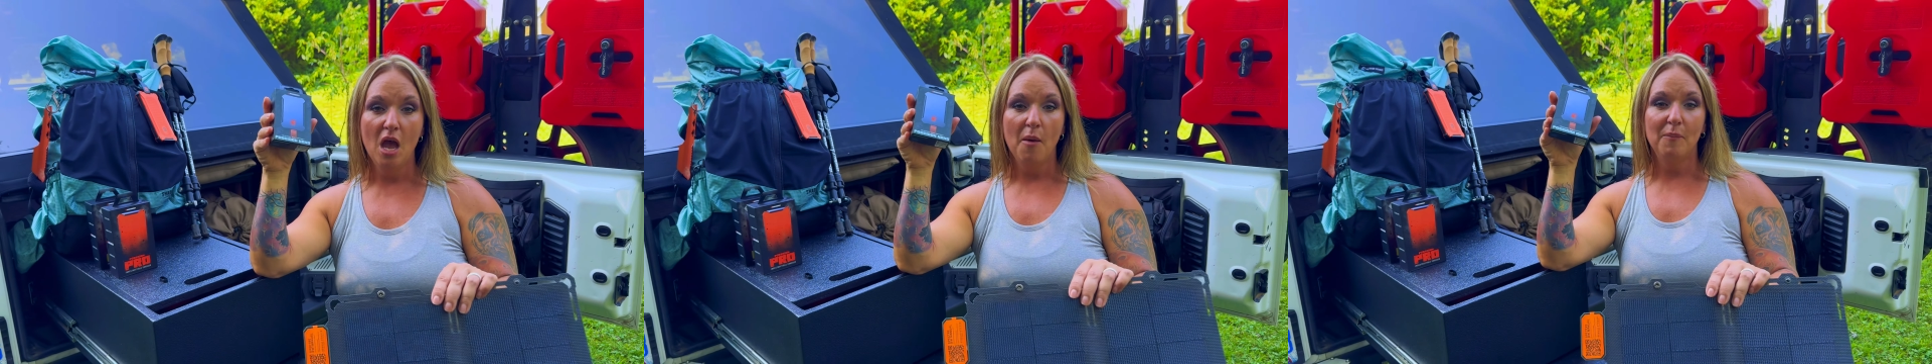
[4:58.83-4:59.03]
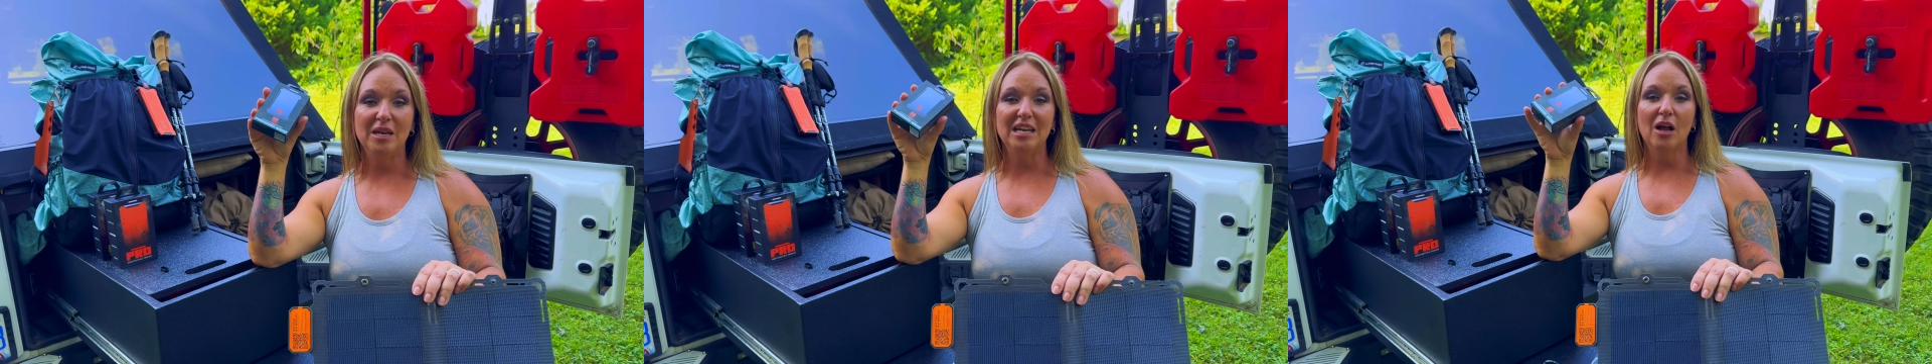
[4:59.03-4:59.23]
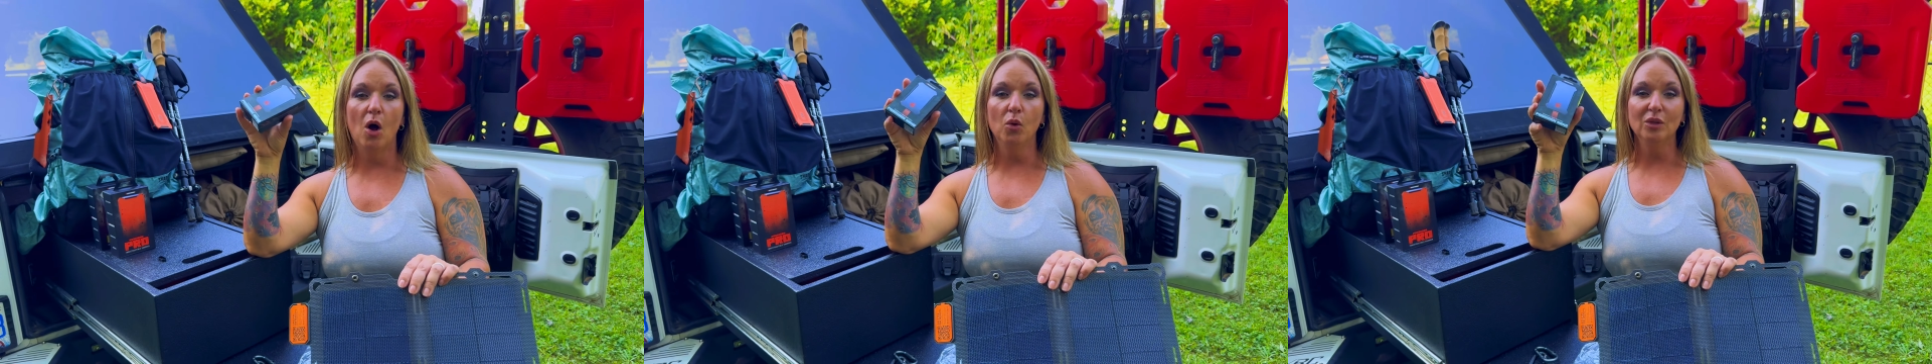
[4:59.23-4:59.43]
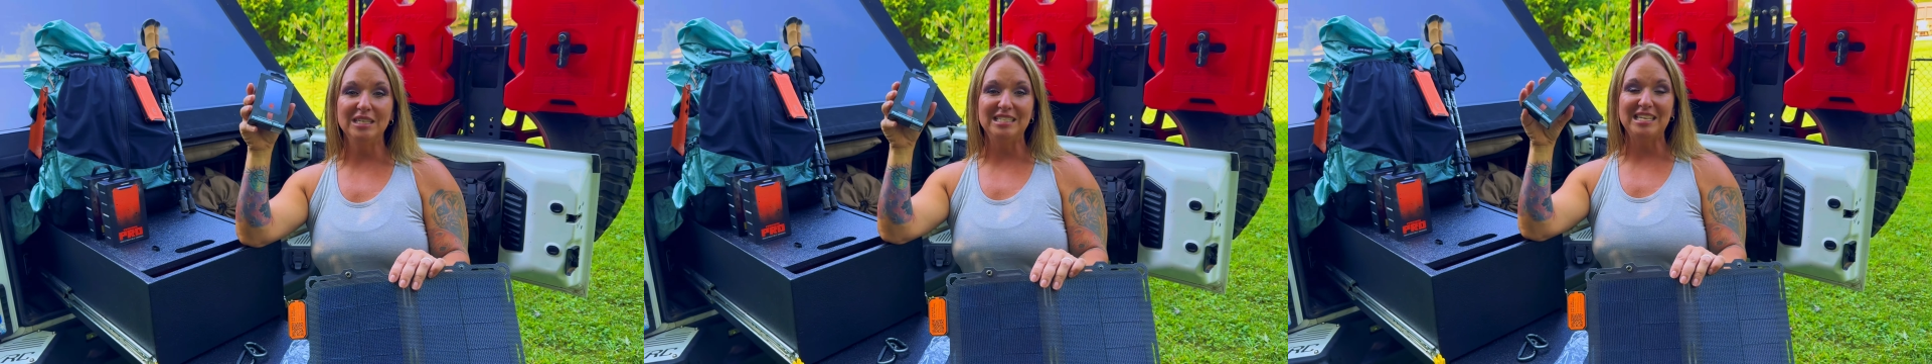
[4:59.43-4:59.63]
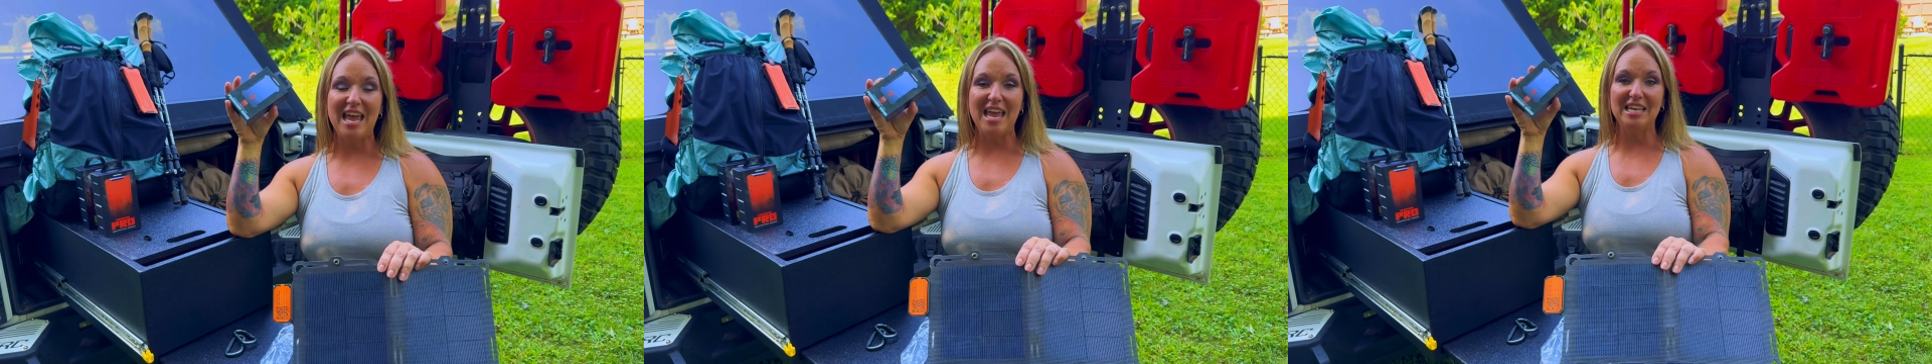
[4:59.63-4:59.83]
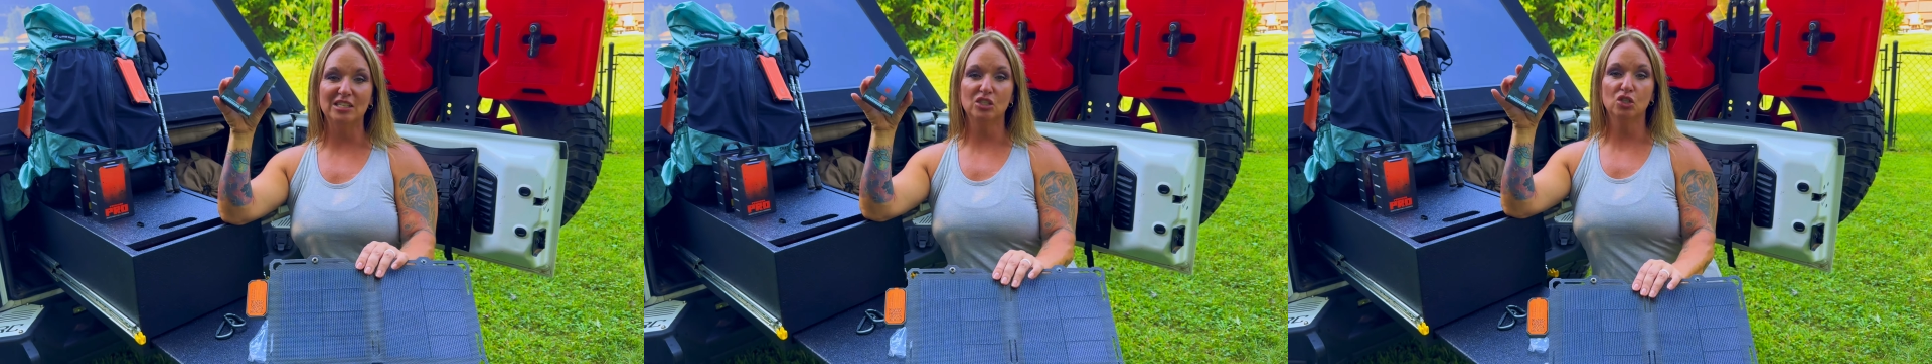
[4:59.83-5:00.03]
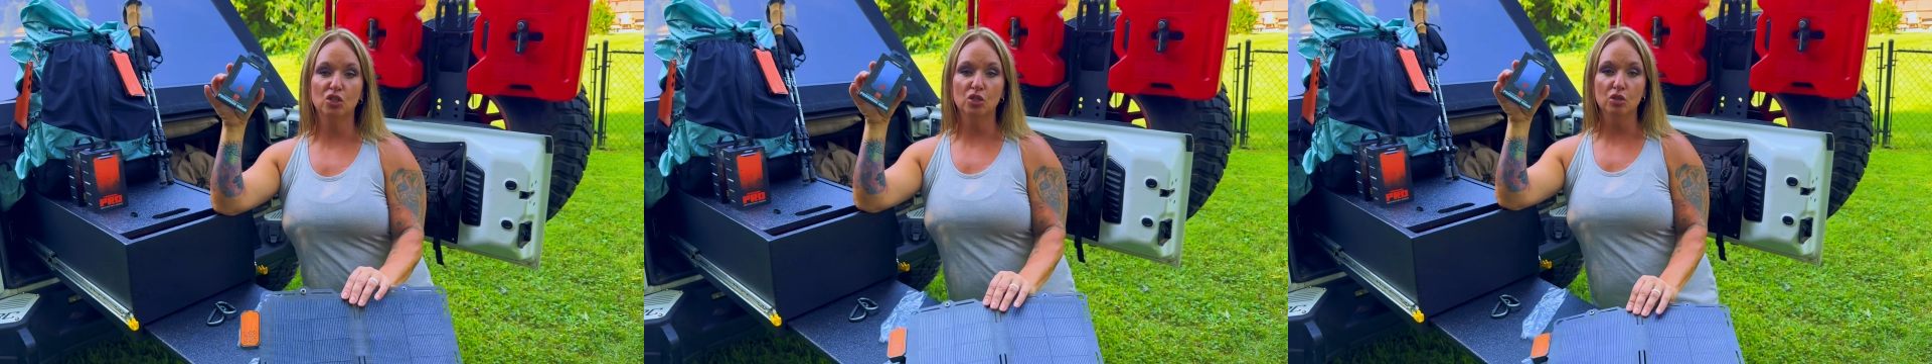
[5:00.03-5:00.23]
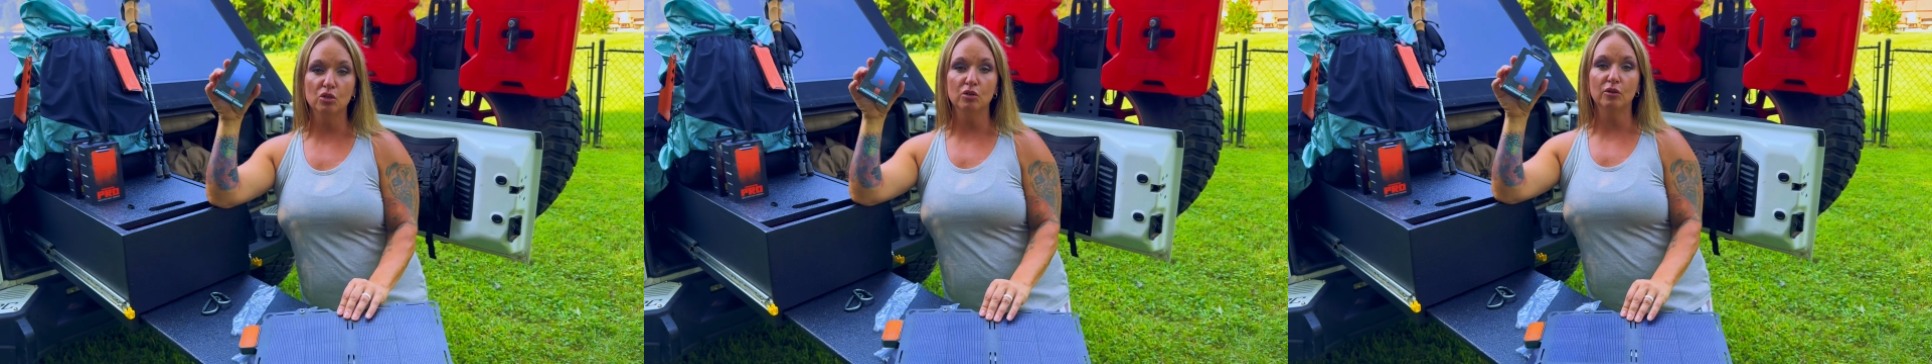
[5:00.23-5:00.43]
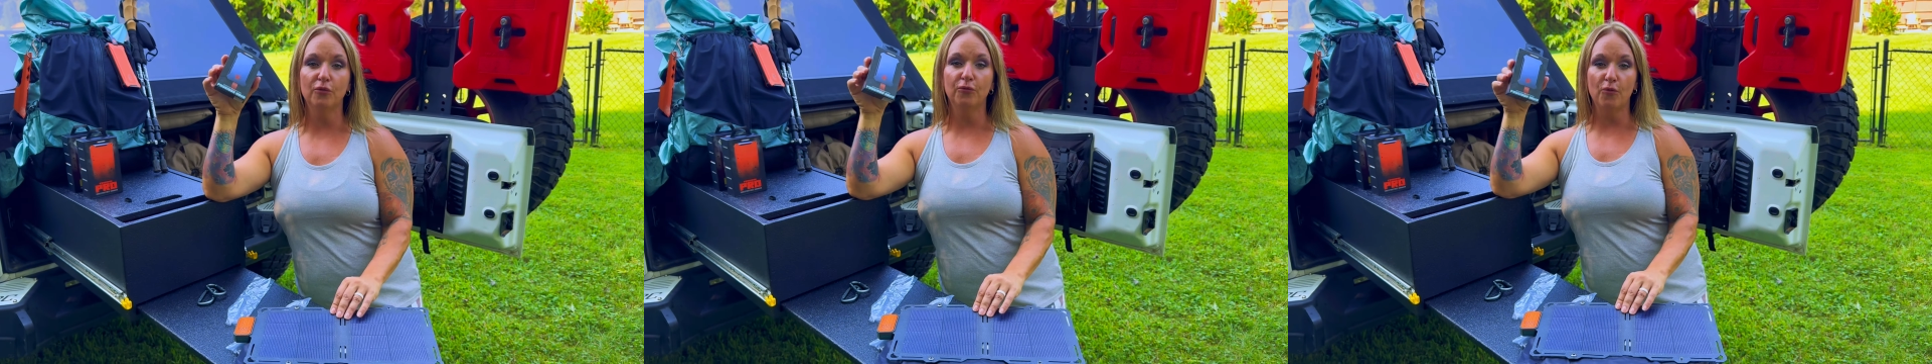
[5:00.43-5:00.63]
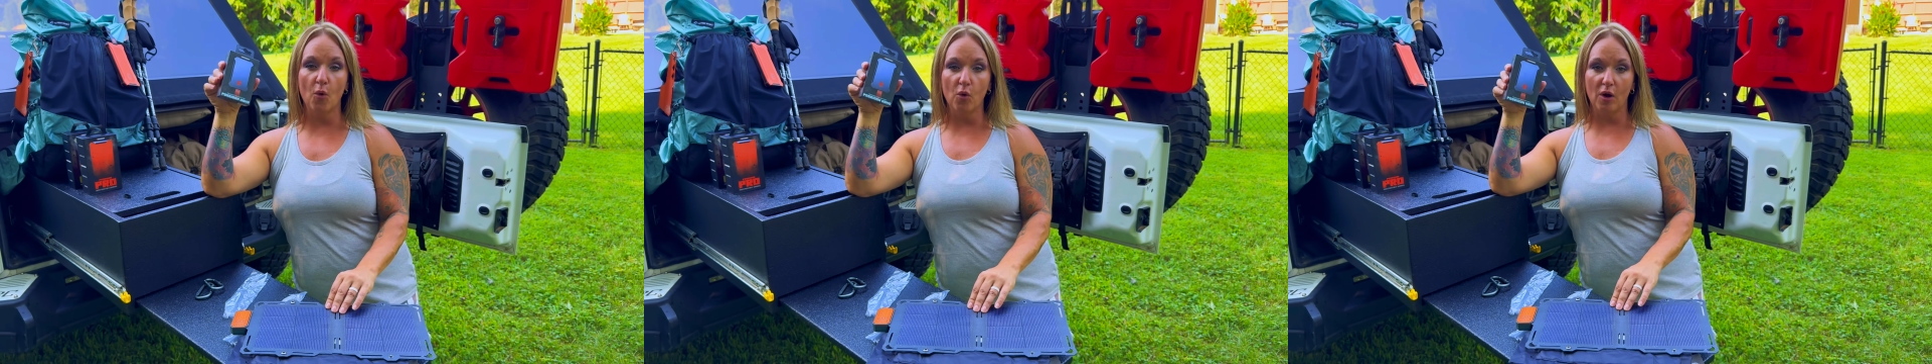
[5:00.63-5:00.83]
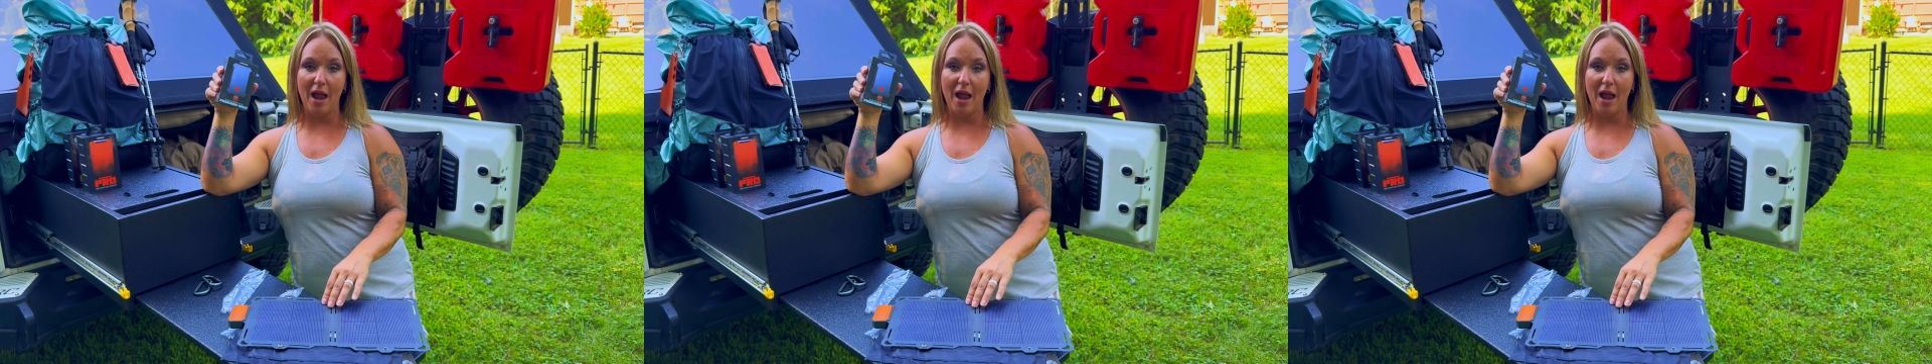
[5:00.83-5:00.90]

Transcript: But it only takes 2 to 4